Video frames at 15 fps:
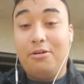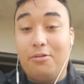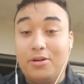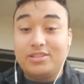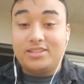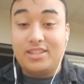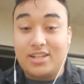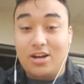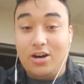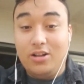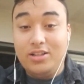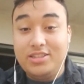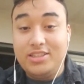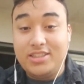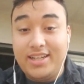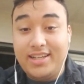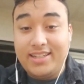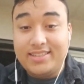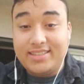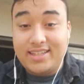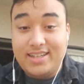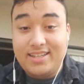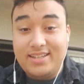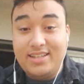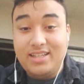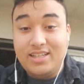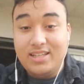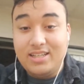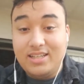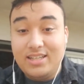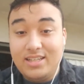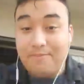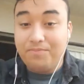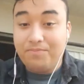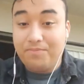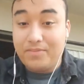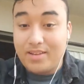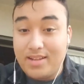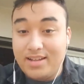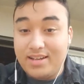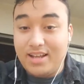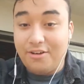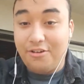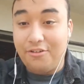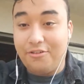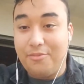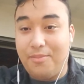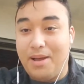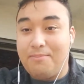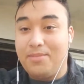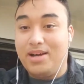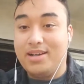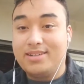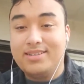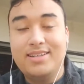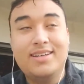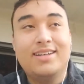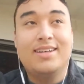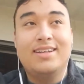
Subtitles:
Where's the college ladies at? Enough of my mug.